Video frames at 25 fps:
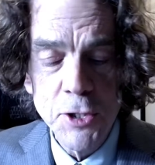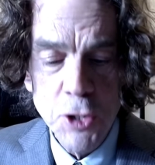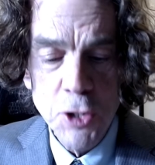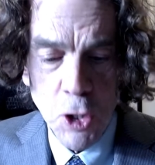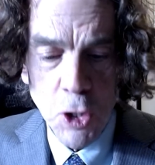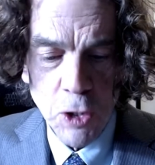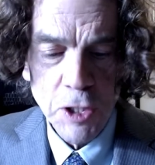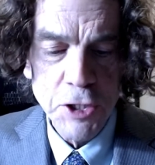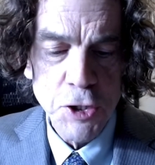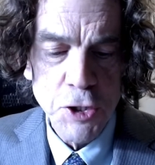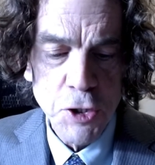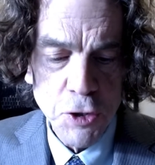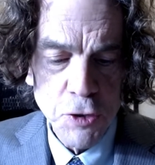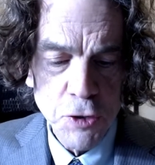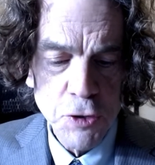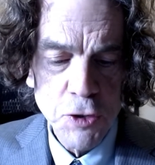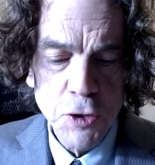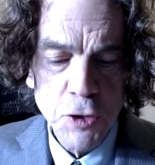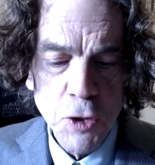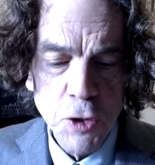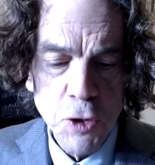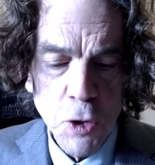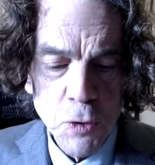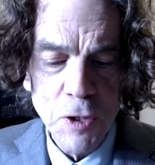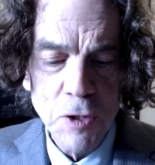Turkish
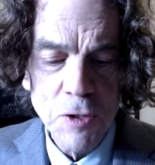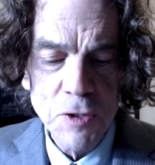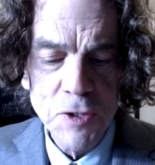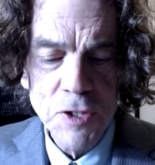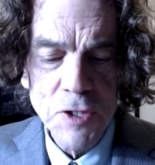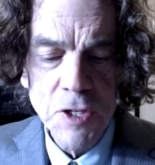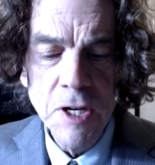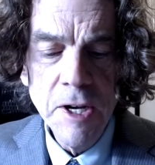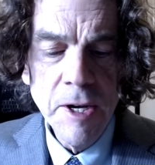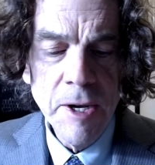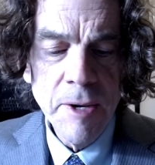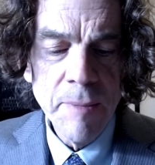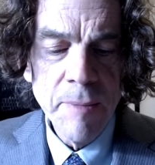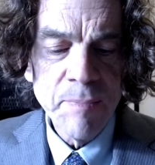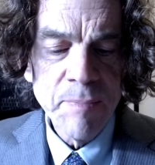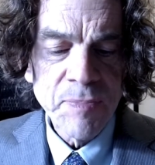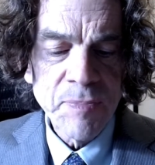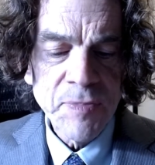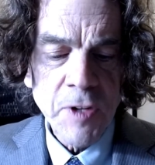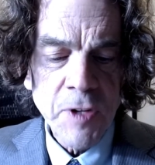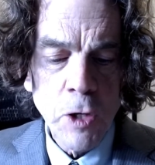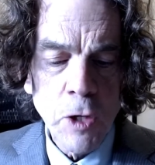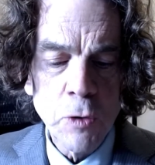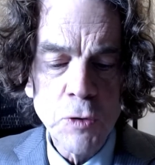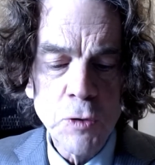soldiers
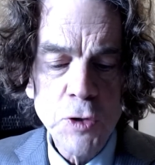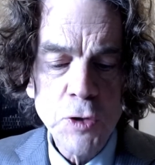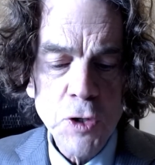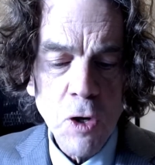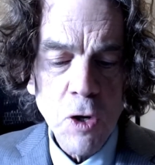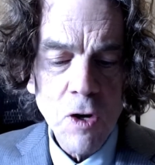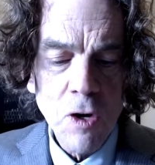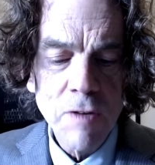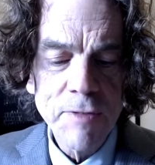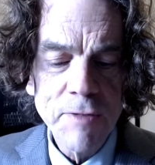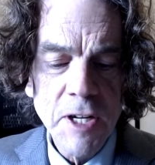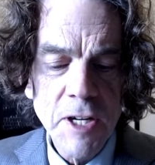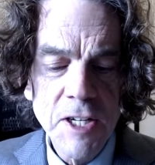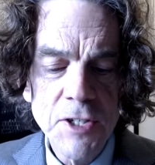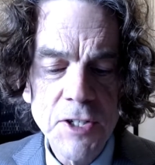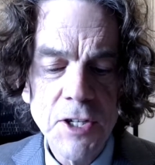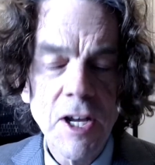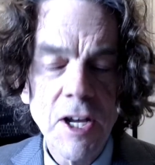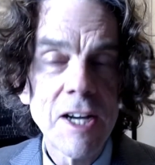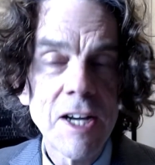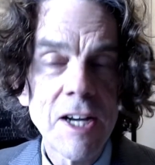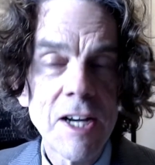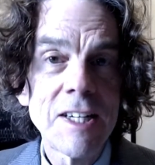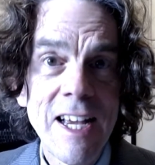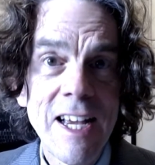who served each
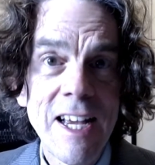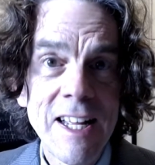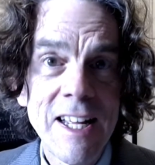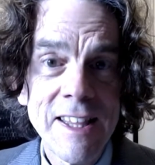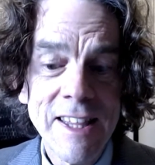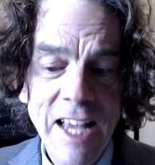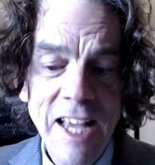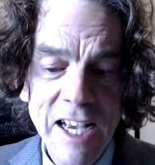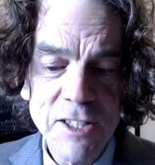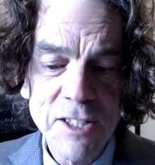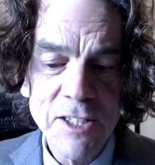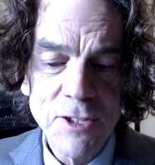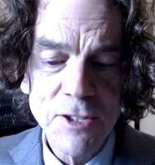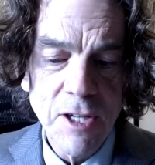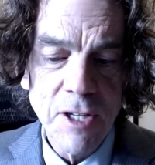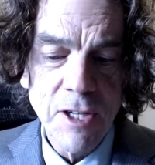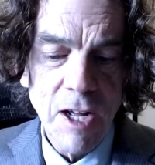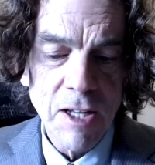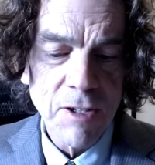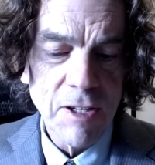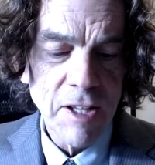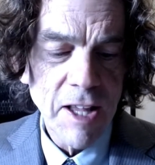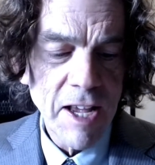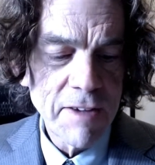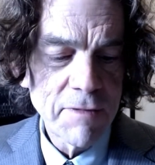got a
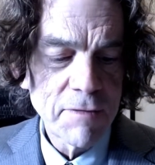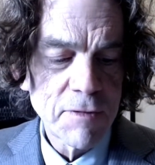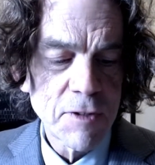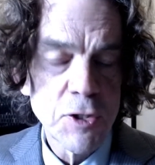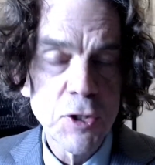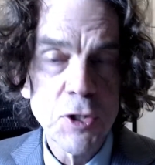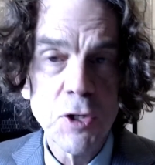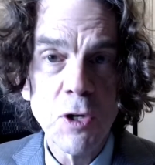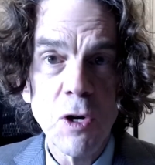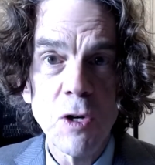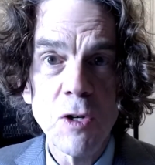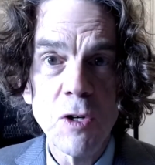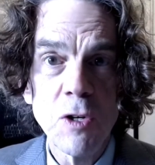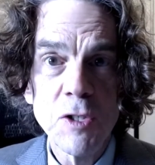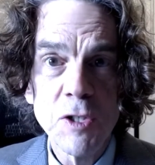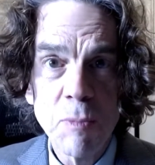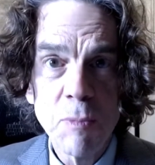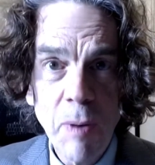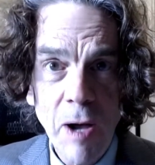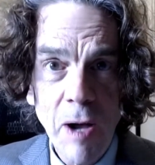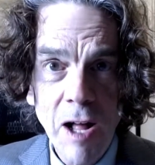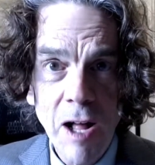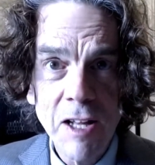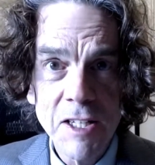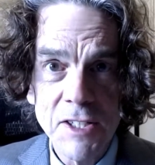$10,000 life insurance
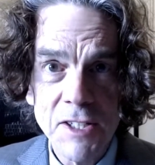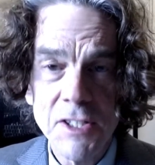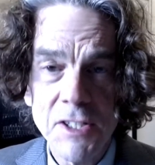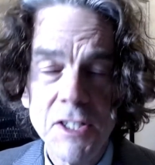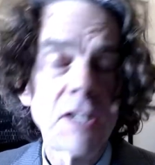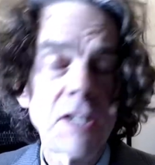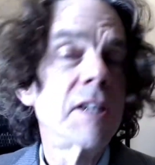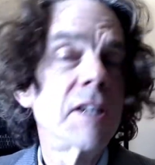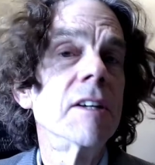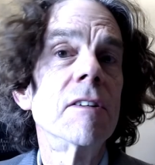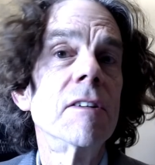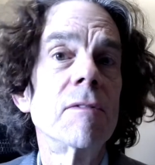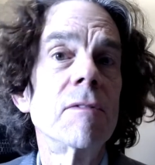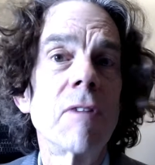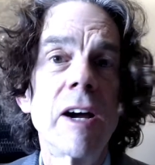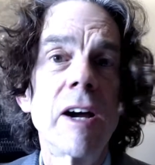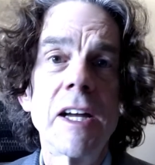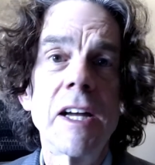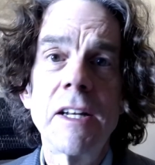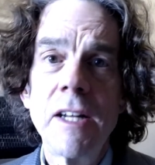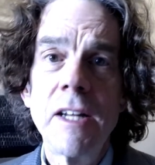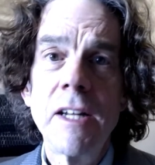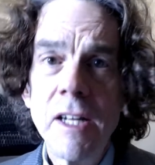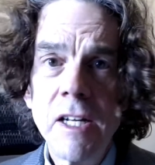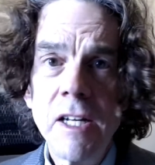policy,
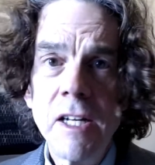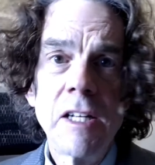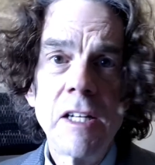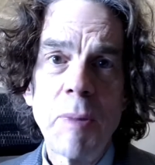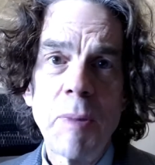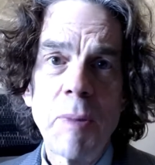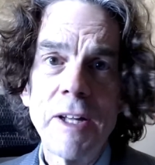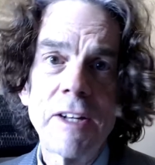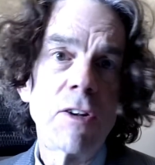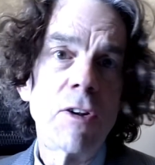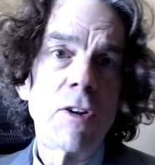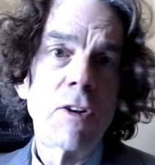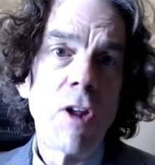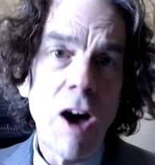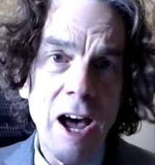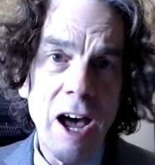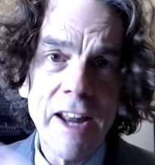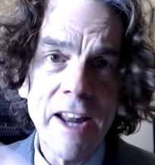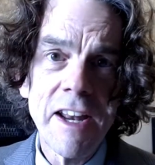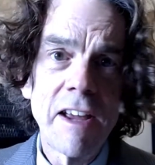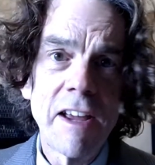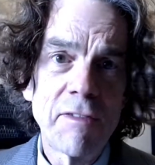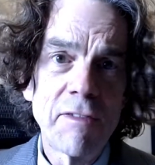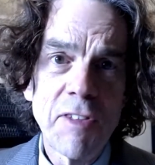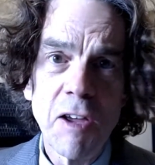right? But
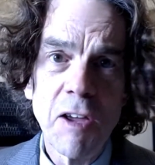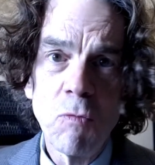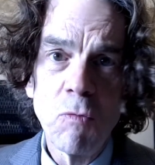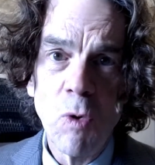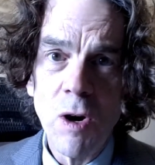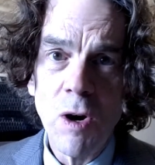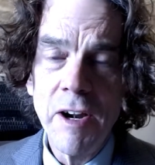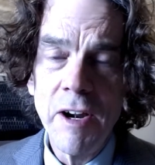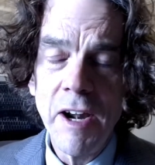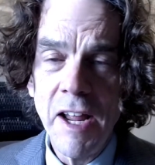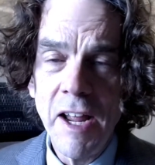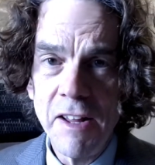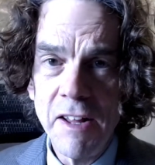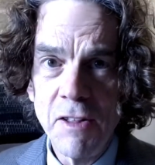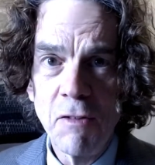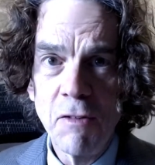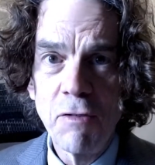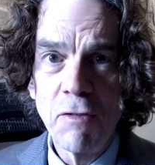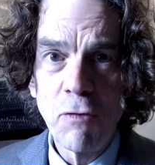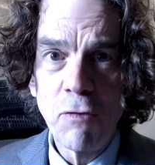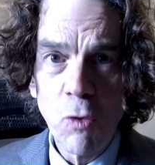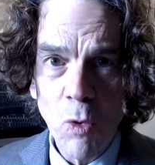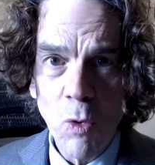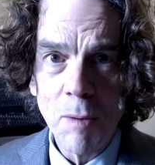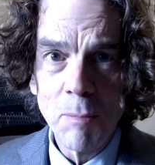not if they weren't in the
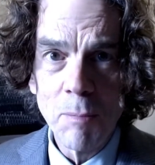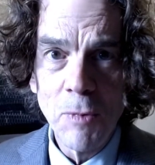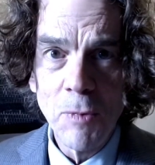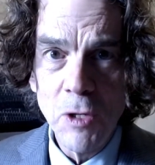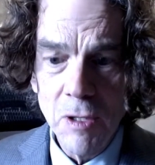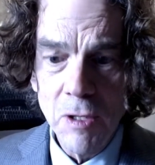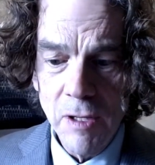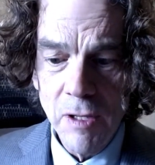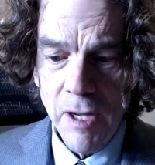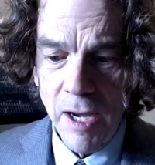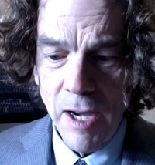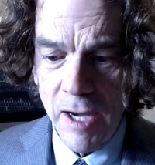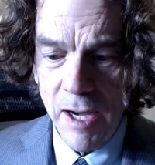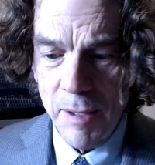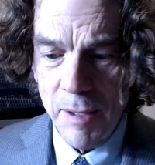formal